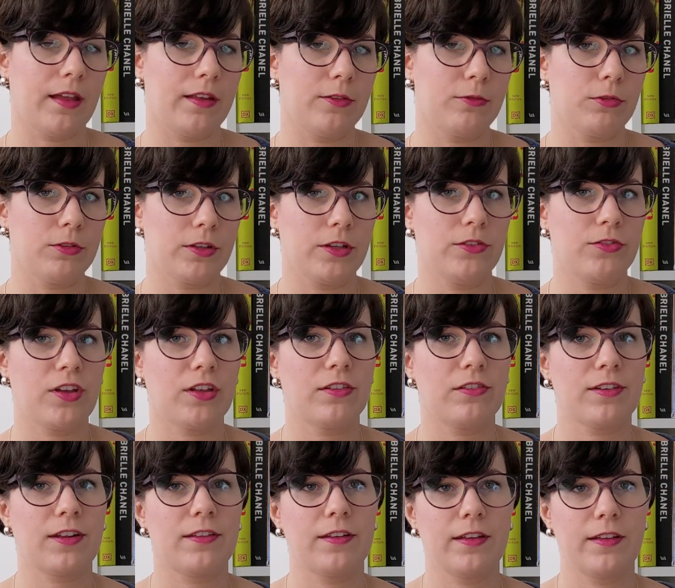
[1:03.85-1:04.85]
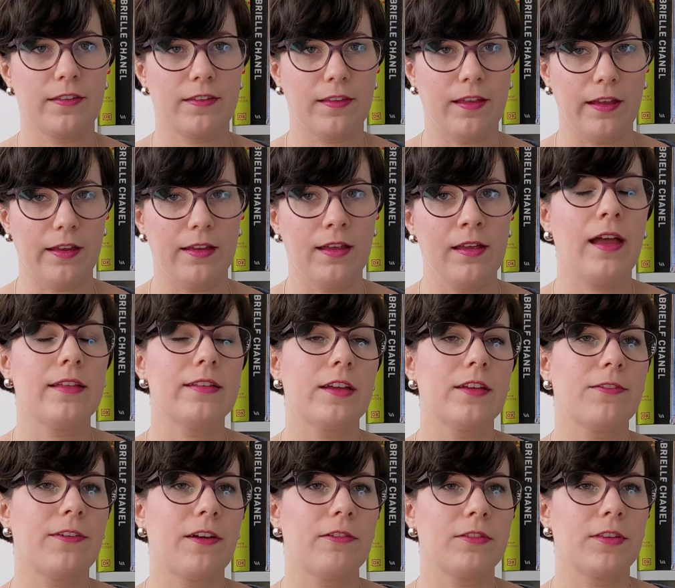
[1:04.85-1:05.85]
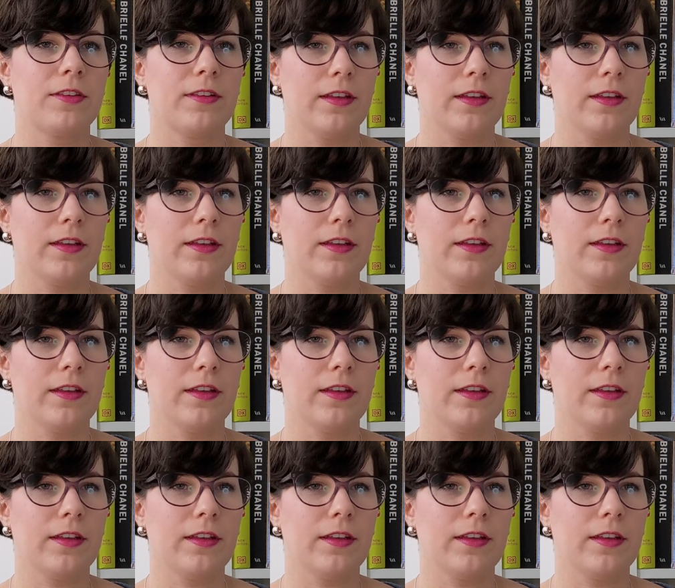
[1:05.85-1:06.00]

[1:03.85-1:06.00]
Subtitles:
and what in general they say, and I found